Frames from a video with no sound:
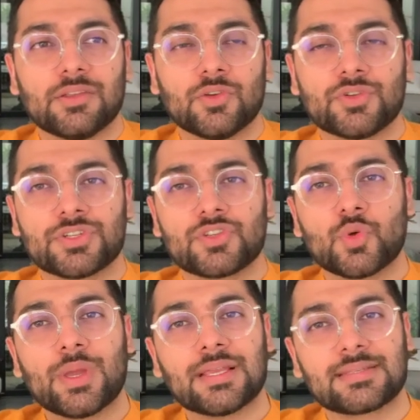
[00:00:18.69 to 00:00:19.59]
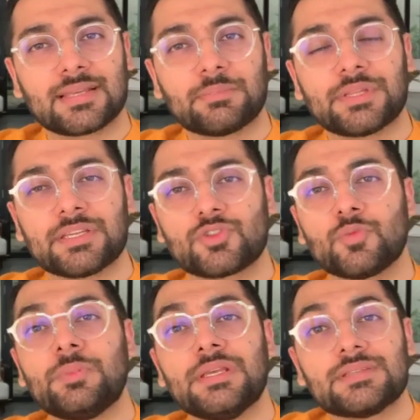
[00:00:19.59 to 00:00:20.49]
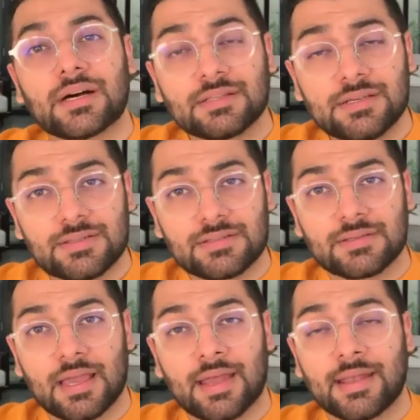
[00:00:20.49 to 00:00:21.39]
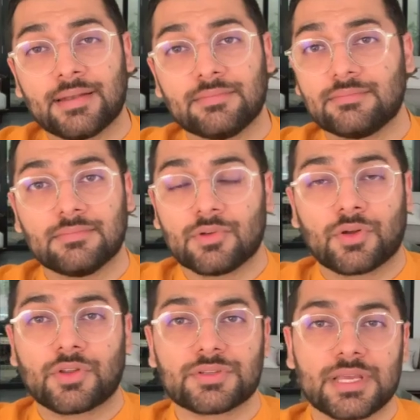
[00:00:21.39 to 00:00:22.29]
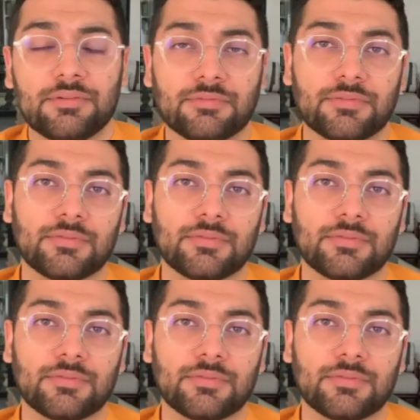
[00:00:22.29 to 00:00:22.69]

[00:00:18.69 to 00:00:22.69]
you're just doing some things to please others and not yourself?